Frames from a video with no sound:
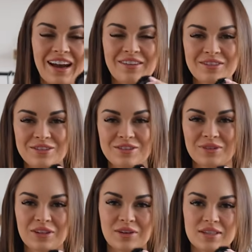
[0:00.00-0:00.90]
I know this is
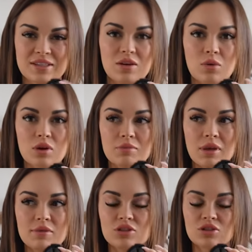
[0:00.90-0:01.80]
really crazy. Or
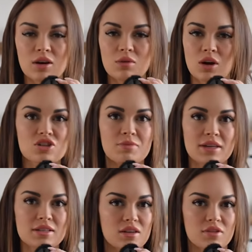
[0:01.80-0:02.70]
maybe just try to wash it by
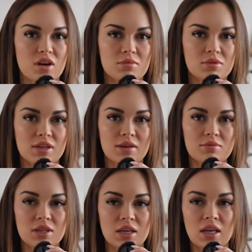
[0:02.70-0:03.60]
itself a couple
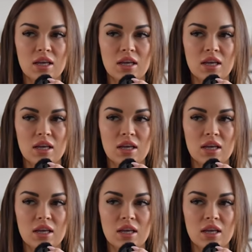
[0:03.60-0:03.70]
times